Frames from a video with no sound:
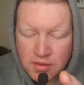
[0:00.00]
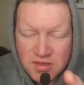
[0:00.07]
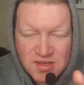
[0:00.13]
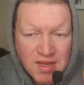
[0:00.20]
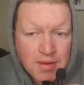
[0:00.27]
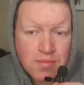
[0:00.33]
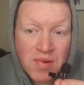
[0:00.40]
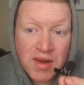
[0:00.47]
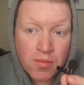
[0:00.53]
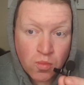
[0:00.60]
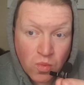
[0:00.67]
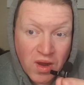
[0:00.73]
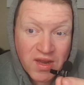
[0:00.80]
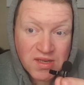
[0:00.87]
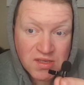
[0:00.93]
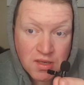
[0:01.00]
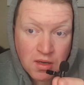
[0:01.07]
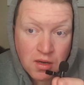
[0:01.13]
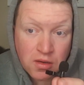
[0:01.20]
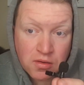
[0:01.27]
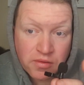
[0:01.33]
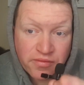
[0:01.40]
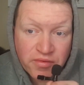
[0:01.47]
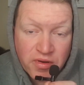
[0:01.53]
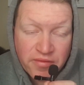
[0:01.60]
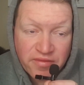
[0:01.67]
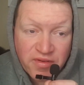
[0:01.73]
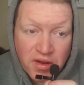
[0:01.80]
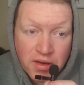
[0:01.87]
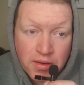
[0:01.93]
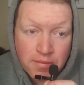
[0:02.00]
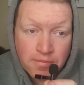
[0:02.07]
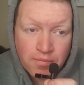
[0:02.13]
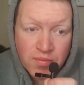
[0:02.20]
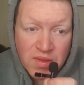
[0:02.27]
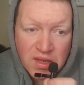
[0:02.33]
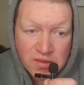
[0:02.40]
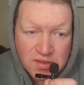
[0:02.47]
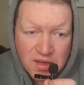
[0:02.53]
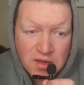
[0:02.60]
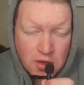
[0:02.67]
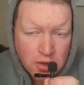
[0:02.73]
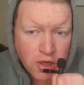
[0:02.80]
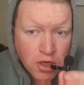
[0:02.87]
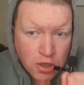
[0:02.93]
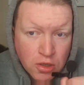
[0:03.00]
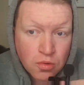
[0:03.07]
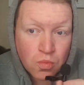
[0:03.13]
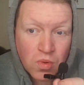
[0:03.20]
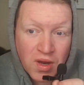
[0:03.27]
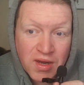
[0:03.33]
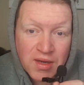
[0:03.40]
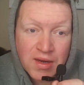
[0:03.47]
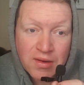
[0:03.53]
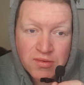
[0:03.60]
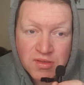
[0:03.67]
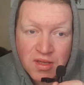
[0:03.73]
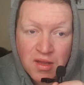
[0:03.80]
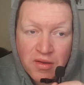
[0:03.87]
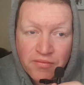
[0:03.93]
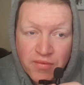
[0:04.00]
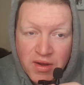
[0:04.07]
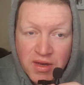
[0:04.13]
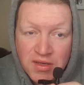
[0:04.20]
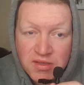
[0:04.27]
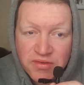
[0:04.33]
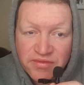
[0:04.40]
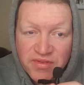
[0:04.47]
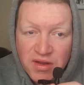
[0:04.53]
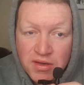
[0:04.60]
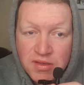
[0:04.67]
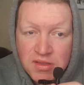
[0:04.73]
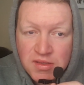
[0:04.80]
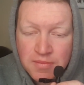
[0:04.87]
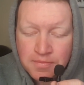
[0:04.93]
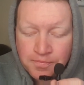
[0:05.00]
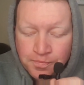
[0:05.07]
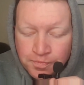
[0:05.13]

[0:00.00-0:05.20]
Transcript: because they'd made him wait so long for a fight. He was like, no, you can wait now until I'm ready to fight.